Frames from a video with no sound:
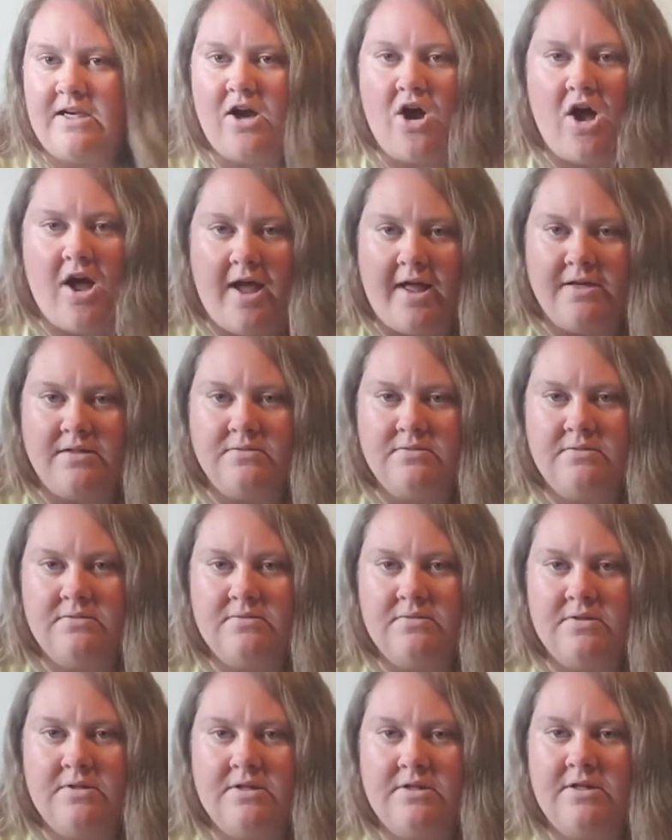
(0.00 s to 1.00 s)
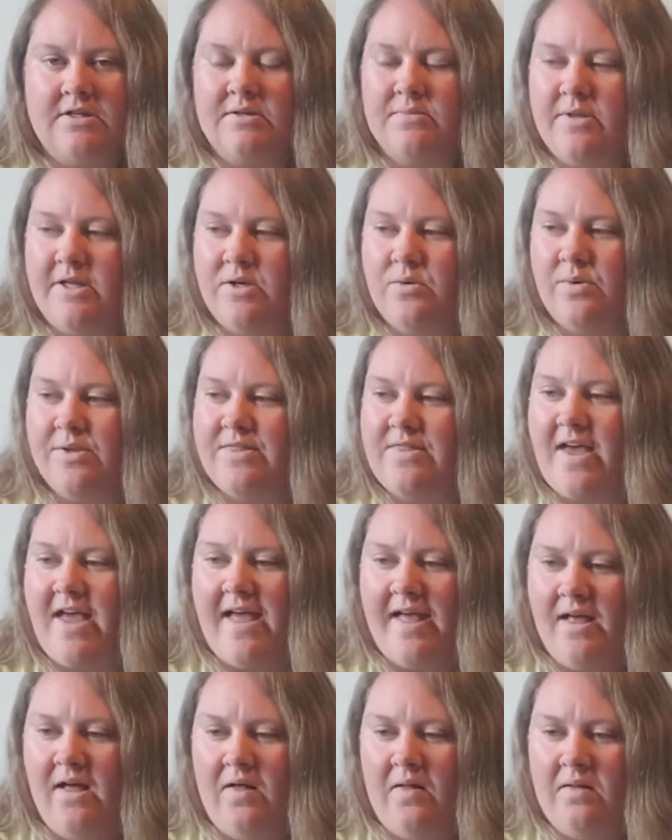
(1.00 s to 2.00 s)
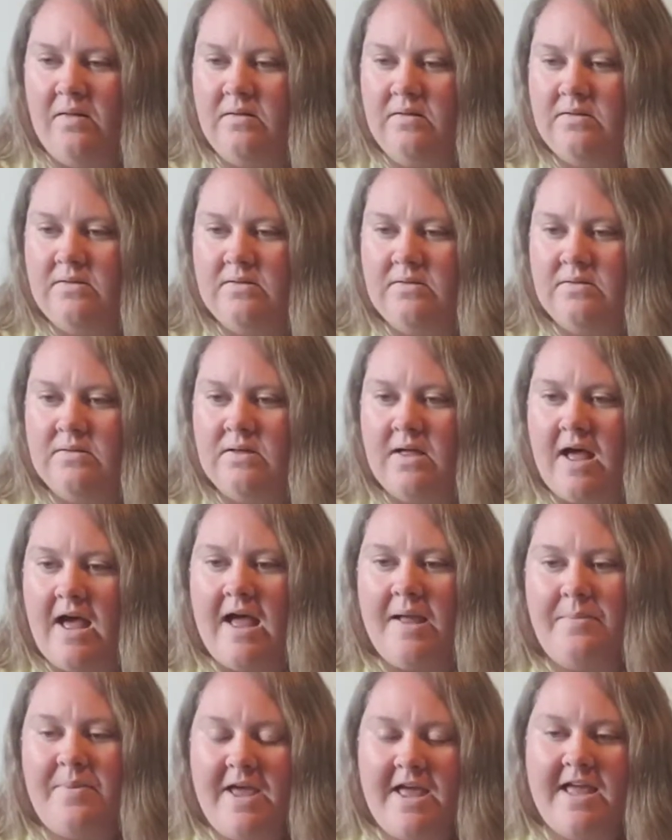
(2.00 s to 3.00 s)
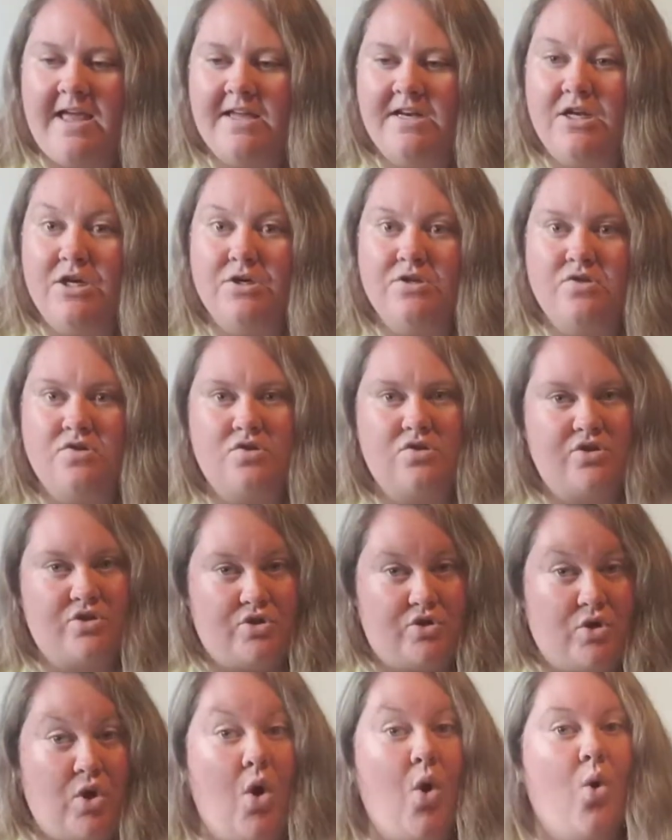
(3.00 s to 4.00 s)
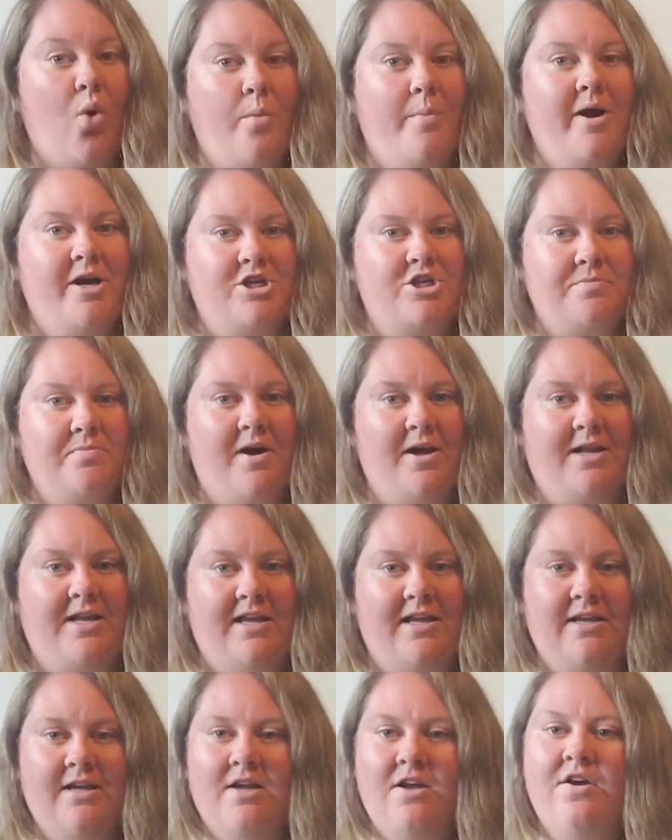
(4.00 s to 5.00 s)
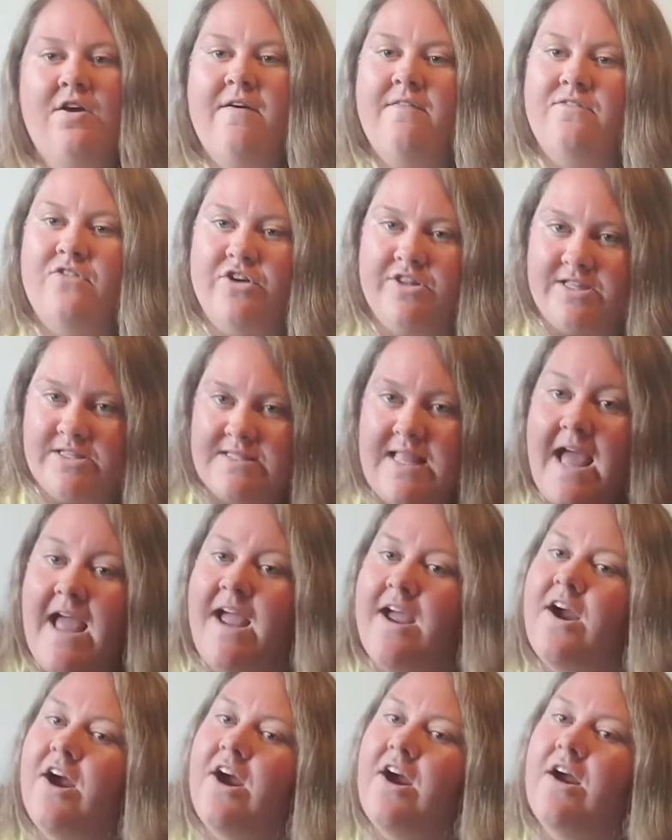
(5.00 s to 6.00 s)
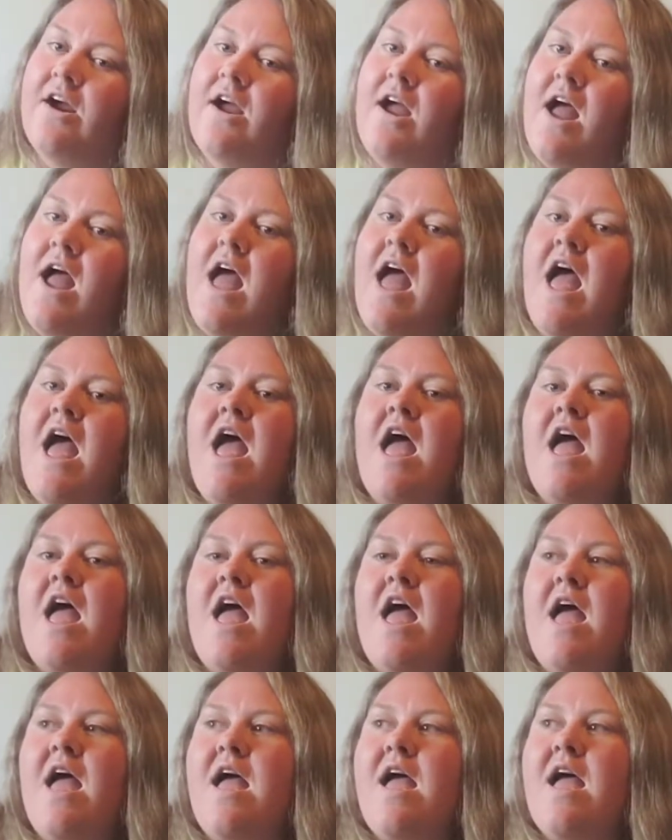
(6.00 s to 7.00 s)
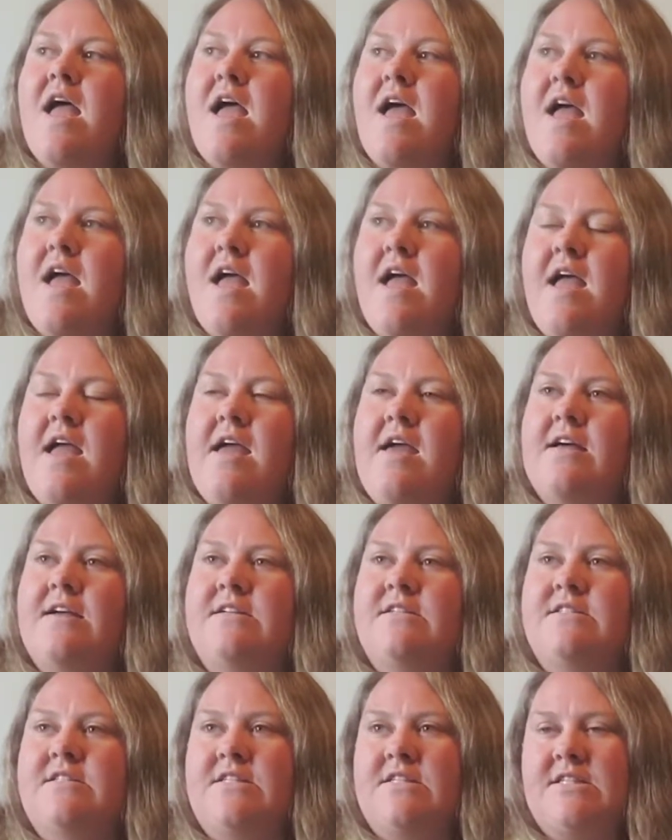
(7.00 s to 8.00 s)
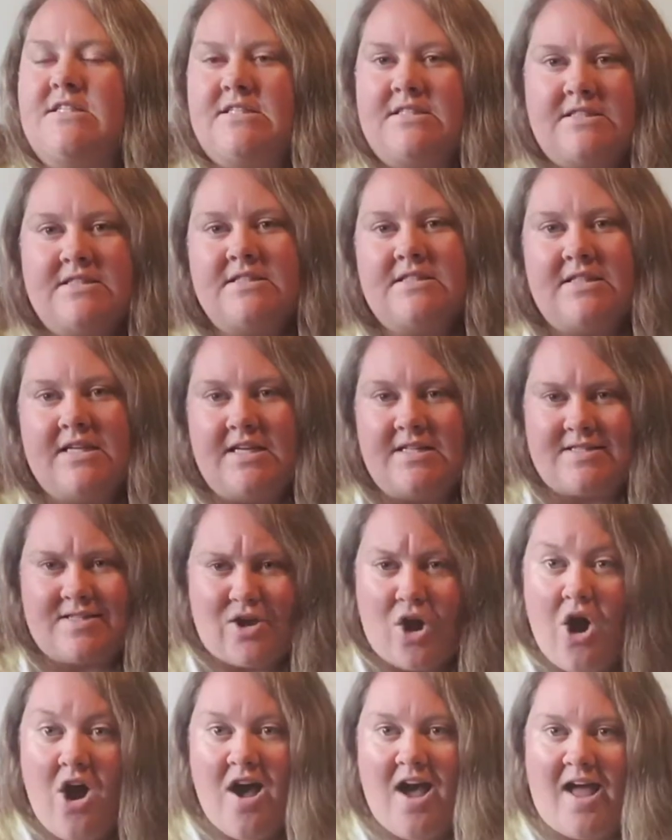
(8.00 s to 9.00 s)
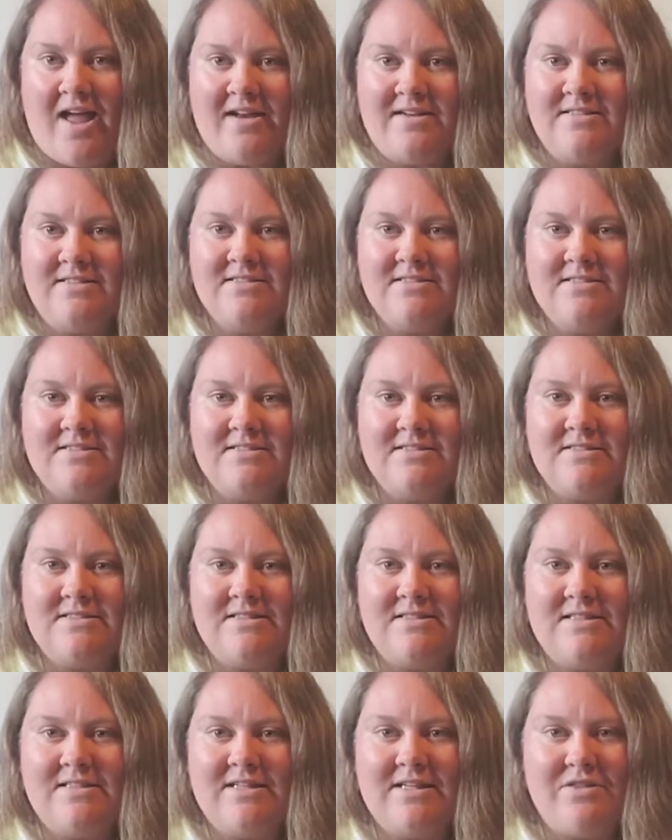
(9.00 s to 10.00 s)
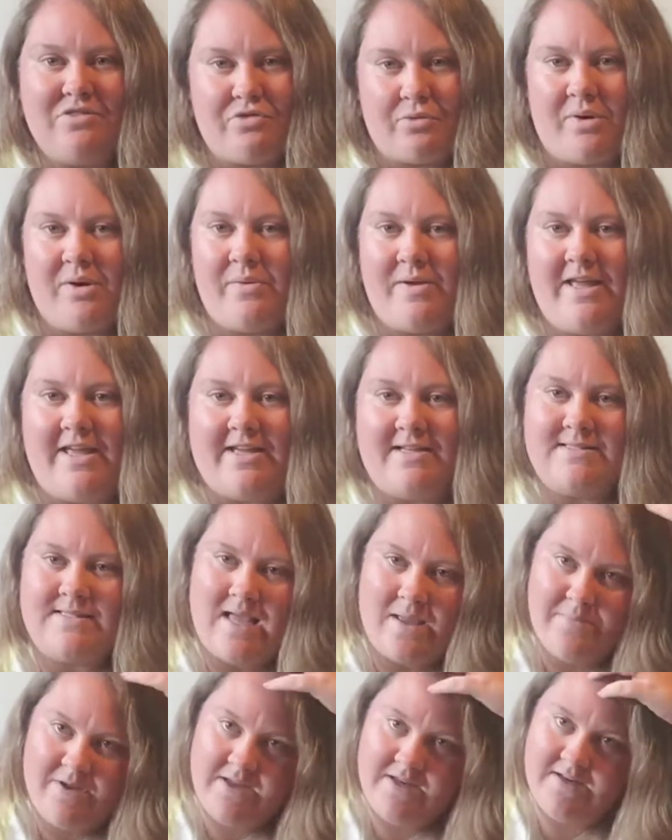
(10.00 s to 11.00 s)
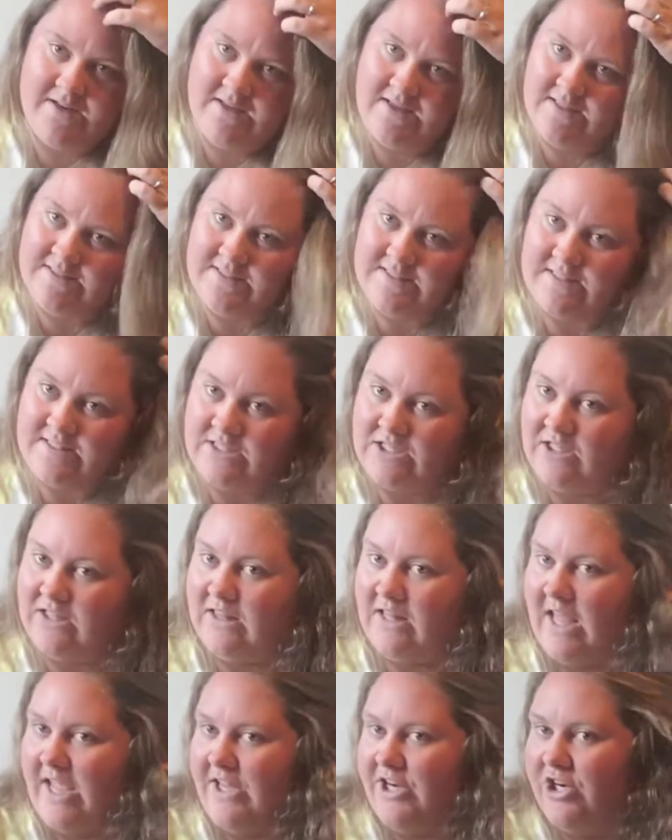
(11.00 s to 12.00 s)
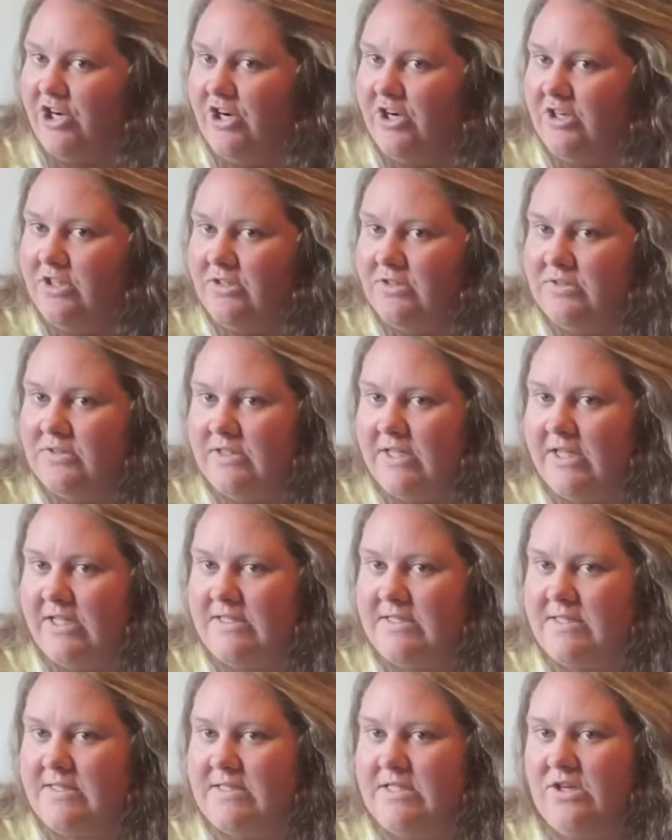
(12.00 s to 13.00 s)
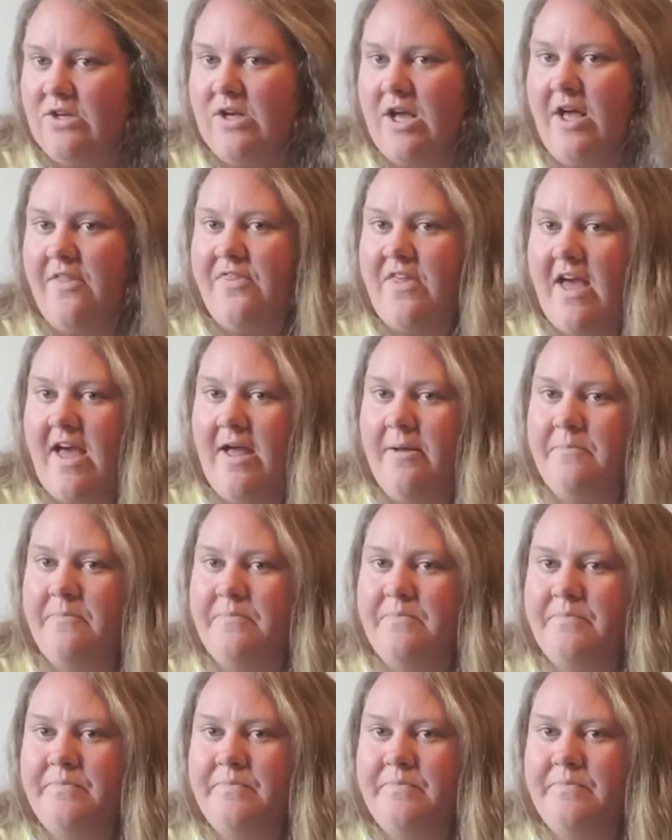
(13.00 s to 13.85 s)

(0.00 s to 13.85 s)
gone. And I'm like, what the hell? I paid so much money for this hair, and it's gone in 3 weeks. I mean, it's still lighter. It's still got that,